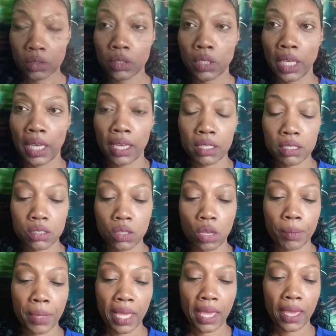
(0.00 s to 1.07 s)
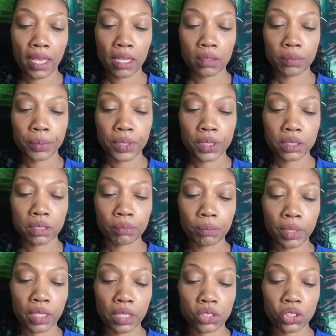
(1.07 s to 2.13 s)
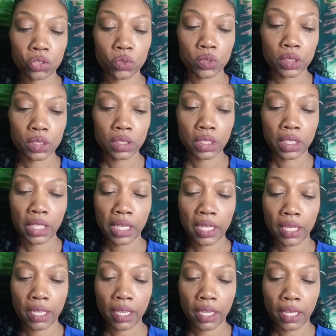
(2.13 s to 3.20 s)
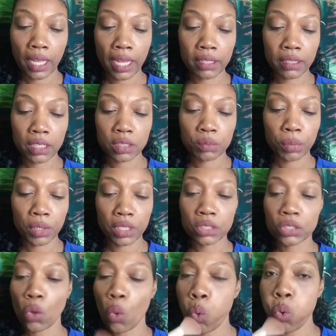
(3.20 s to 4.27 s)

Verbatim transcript: Okay, so I'm gonna add put some blush on, and I got this blush